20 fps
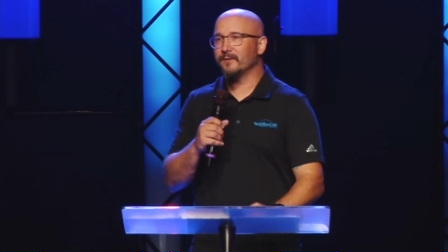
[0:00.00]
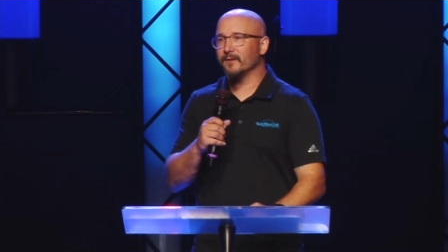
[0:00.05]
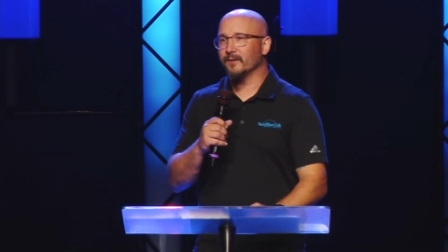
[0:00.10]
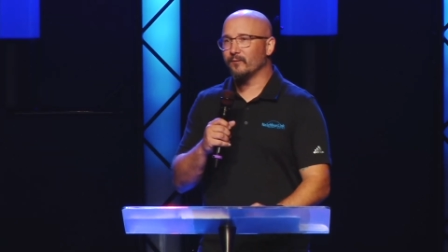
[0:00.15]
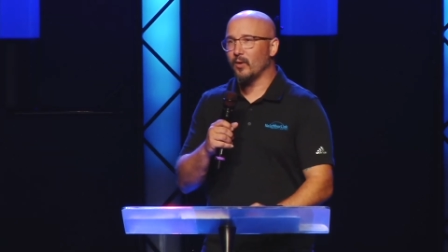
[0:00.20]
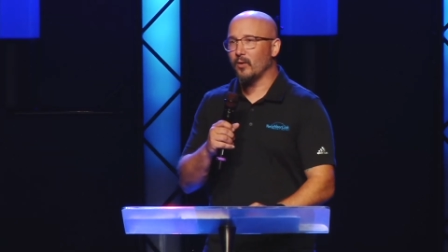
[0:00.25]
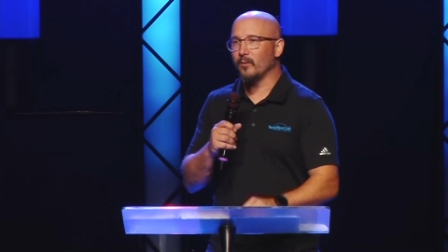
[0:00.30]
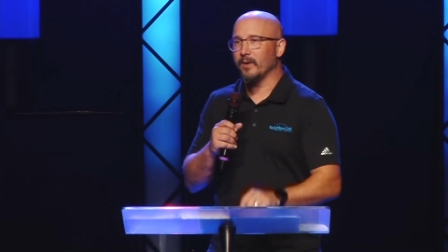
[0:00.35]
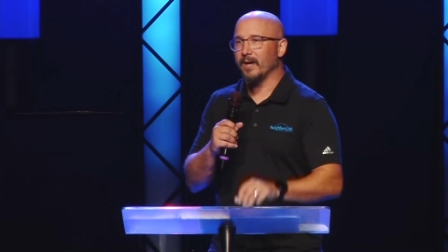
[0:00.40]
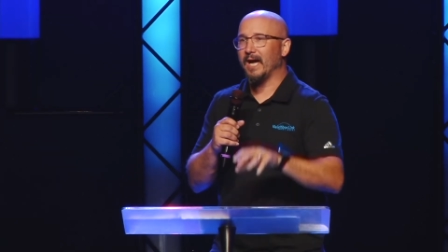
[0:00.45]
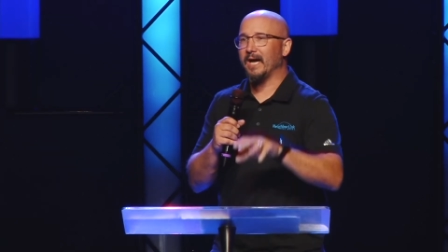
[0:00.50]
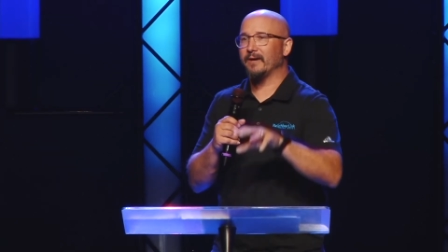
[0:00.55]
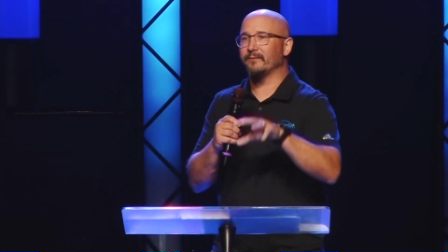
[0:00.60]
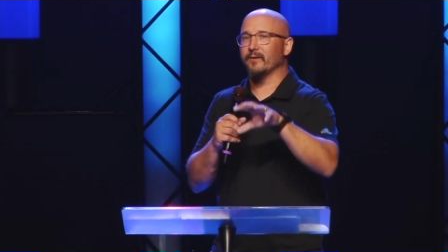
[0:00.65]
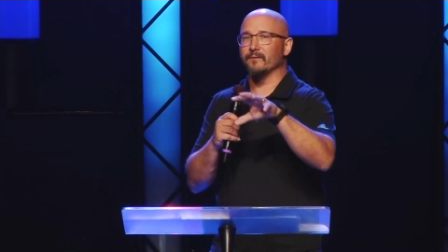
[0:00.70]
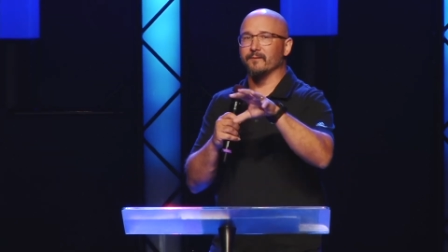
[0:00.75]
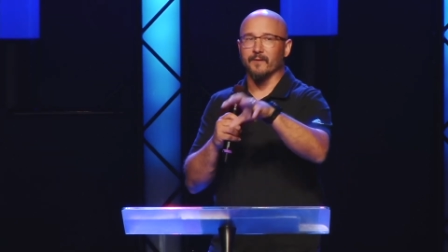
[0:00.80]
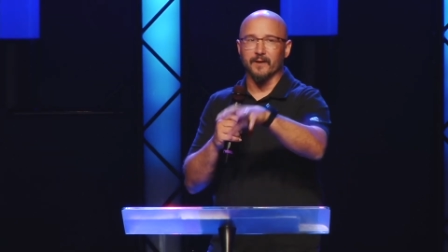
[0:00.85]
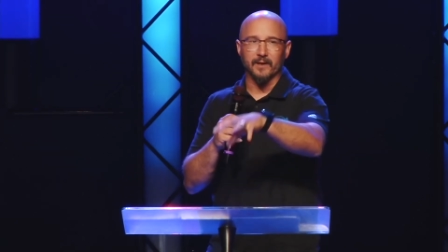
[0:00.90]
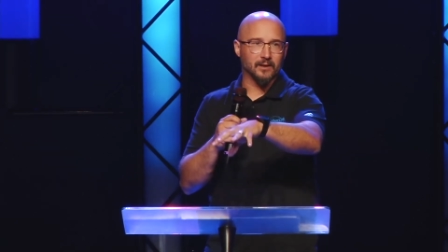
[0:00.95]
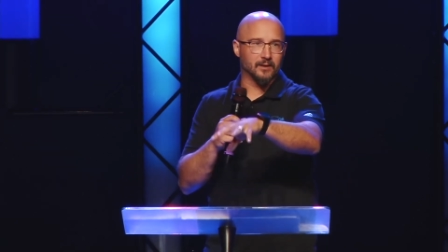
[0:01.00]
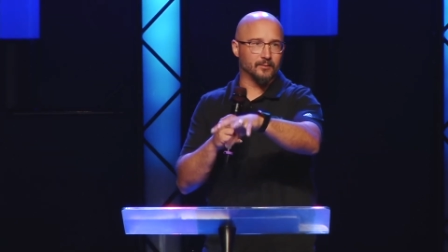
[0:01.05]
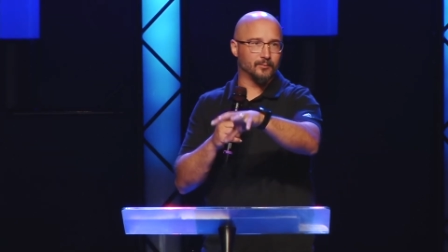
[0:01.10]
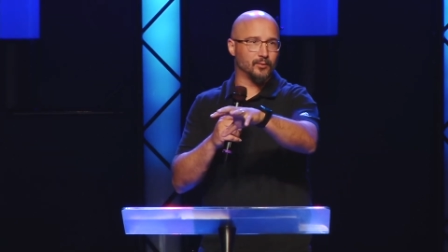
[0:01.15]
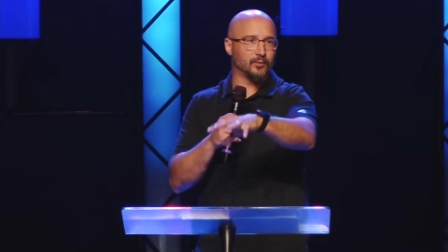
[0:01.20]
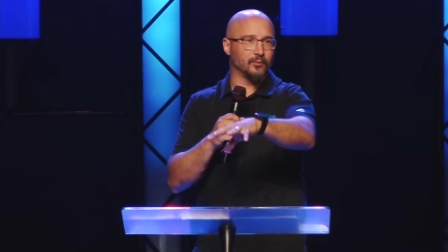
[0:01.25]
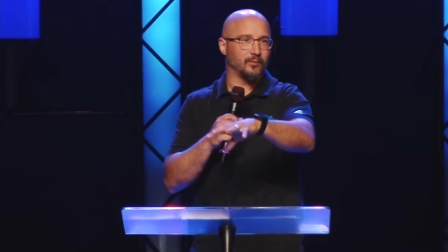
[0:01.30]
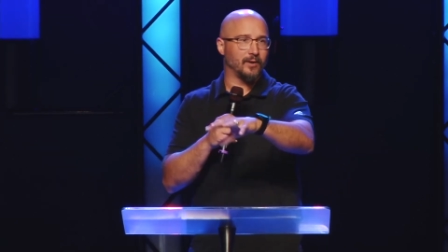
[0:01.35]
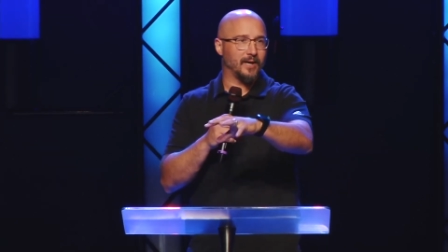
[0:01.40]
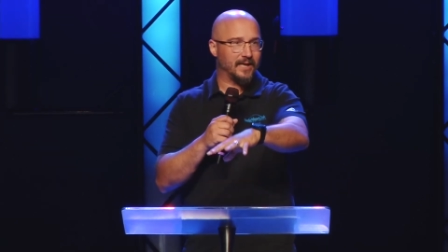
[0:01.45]
of what we have
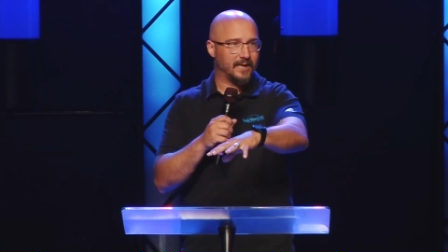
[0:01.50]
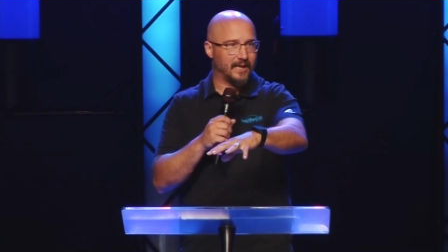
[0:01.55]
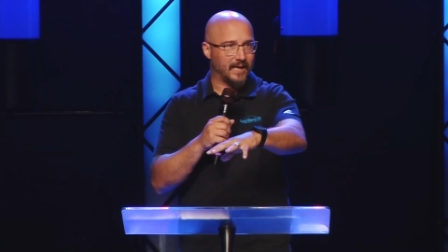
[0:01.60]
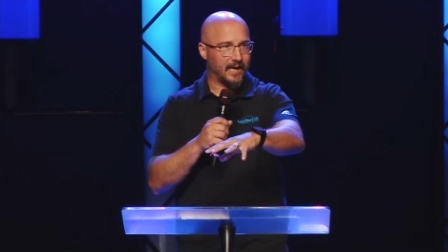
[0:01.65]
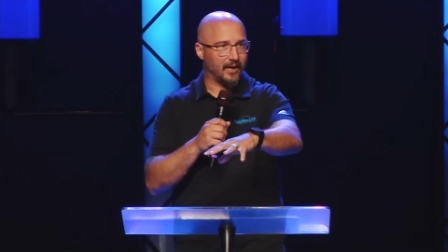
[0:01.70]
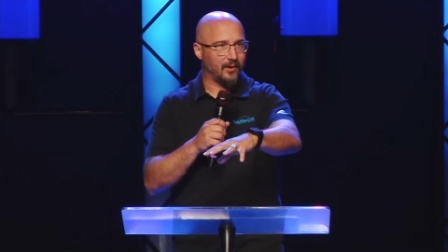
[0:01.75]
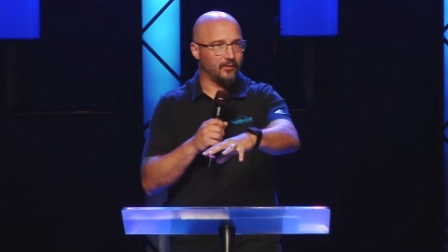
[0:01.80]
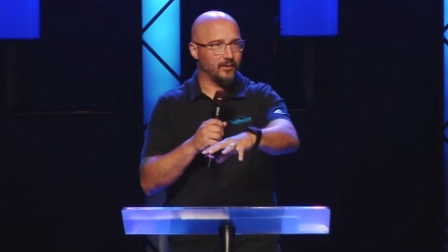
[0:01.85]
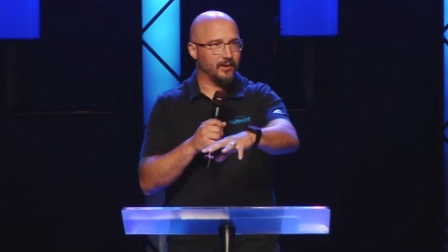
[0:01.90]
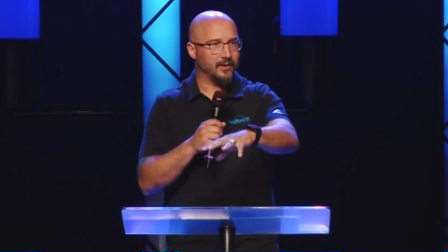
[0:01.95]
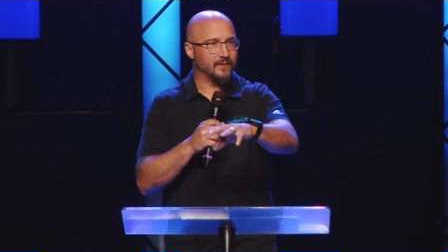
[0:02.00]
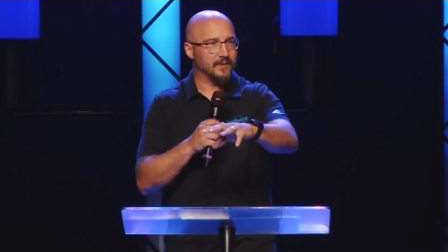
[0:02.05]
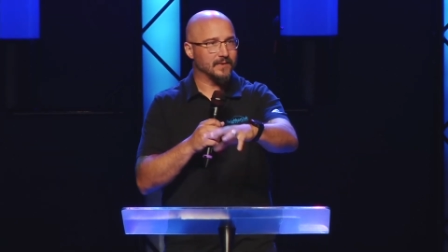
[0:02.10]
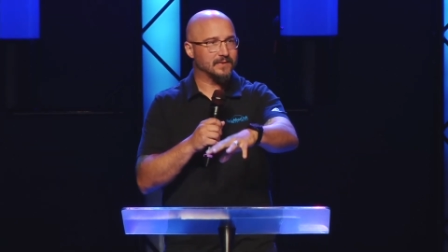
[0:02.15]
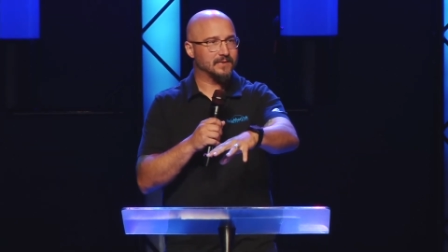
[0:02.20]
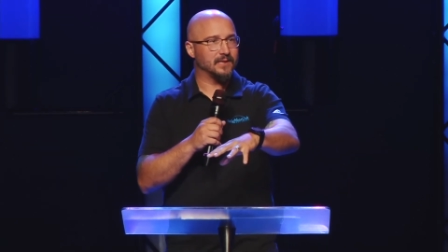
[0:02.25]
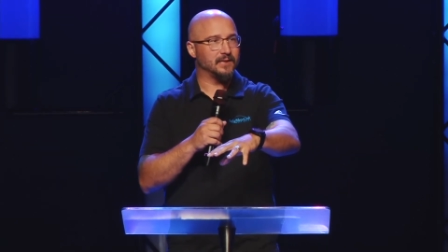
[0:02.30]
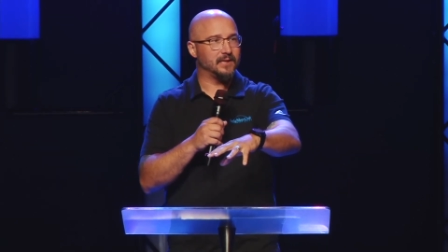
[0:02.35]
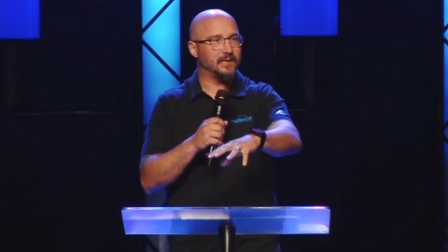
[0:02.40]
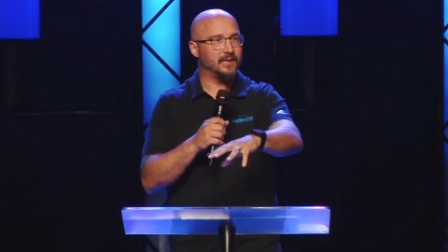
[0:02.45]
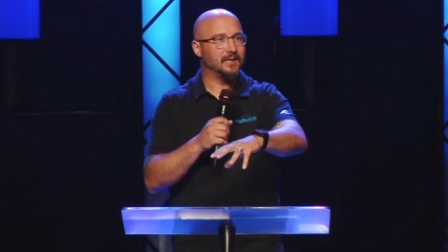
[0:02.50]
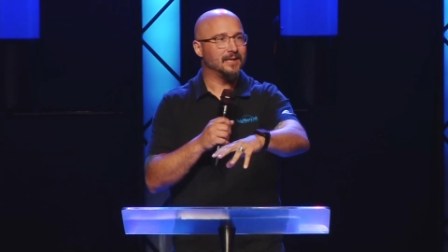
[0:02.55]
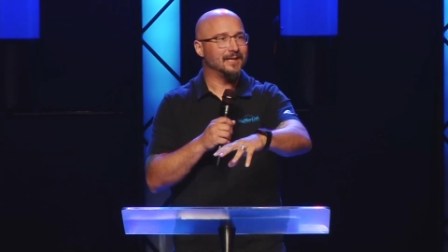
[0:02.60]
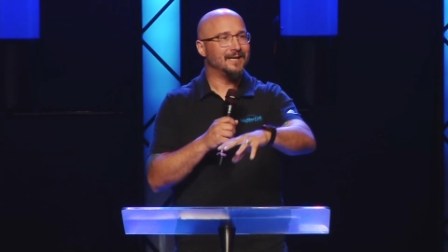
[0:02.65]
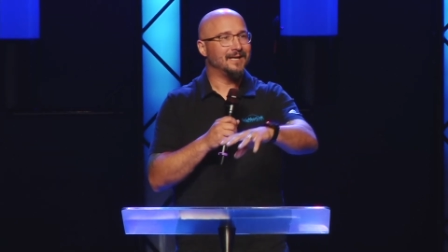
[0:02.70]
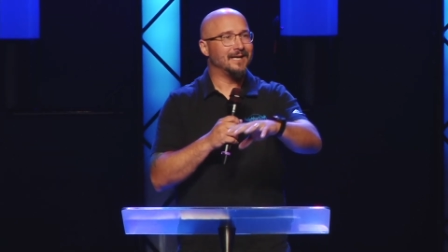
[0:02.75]
available right now in the city.